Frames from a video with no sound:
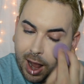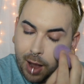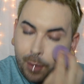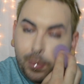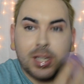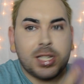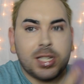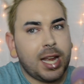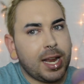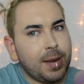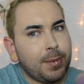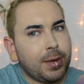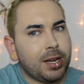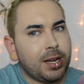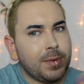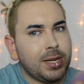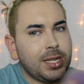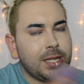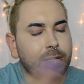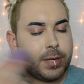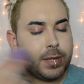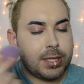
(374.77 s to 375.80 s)
Which I am going to
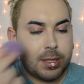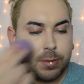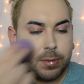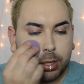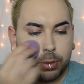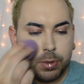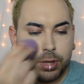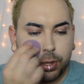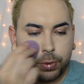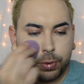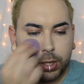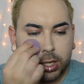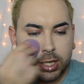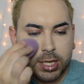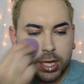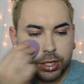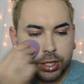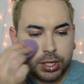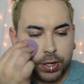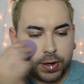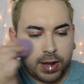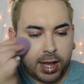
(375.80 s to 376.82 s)
be doing something with horns,
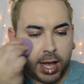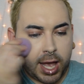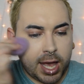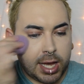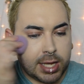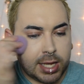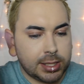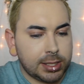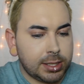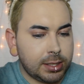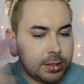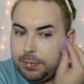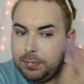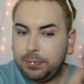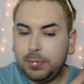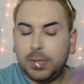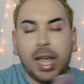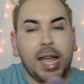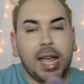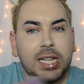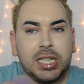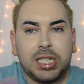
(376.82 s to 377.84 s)
I'll show you guys.
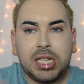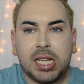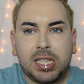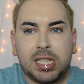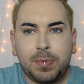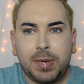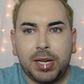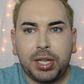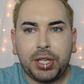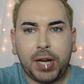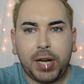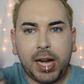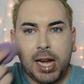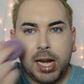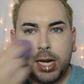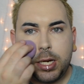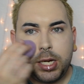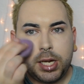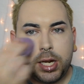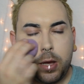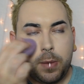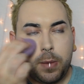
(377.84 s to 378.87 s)
It's just been great,
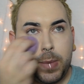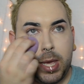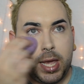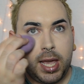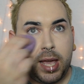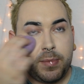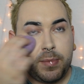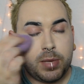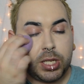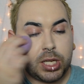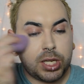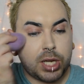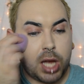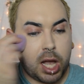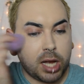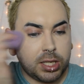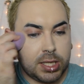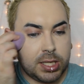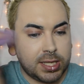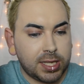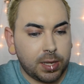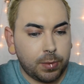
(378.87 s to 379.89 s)
you know, being able to talk
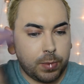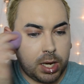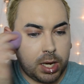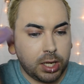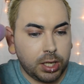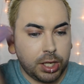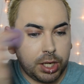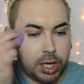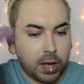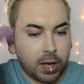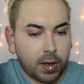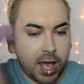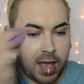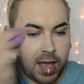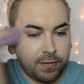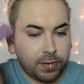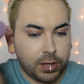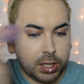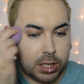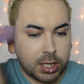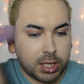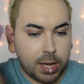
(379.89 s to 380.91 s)
to someone, you know,
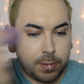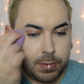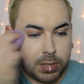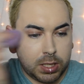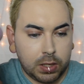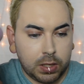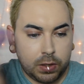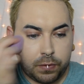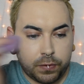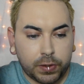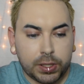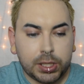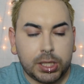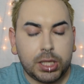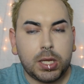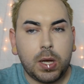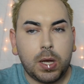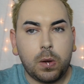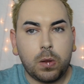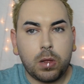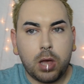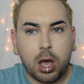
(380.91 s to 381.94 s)
I've looked up to for
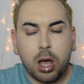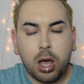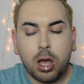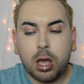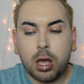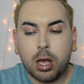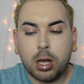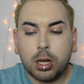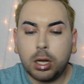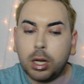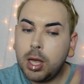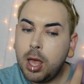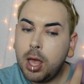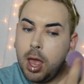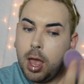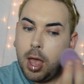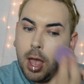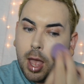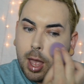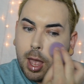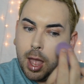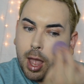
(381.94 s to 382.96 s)
so long.
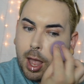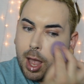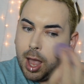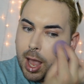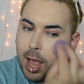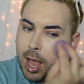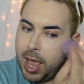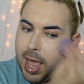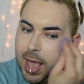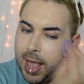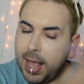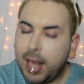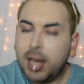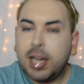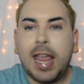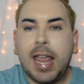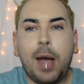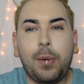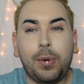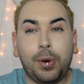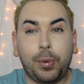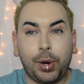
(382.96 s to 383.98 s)
And
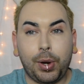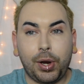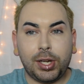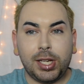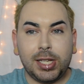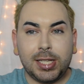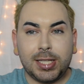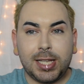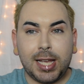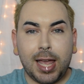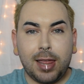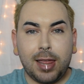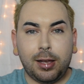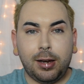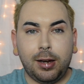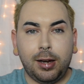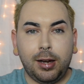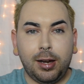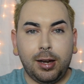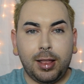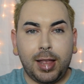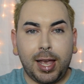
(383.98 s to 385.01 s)
now we're working
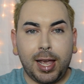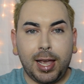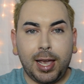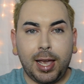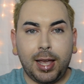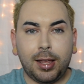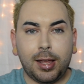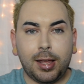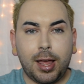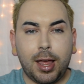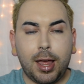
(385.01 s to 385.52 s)
together. Like,